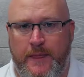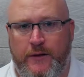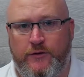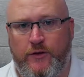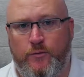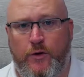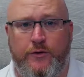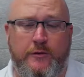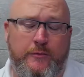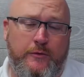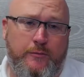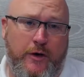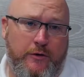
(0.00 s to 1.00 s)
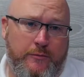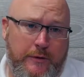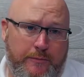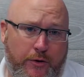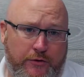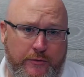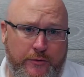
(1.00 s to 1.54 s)
So whilst it might not be
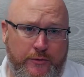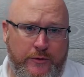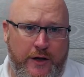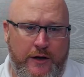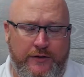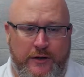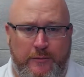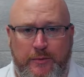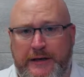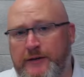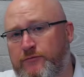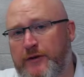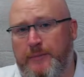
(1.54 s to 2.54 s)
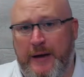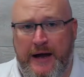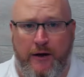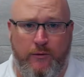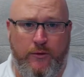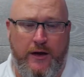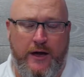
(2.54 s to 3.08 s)
possible to completely rip
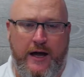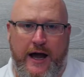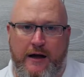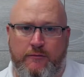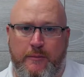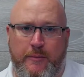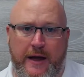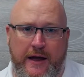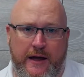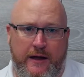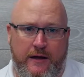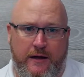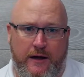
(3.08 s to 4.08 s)
out and repair,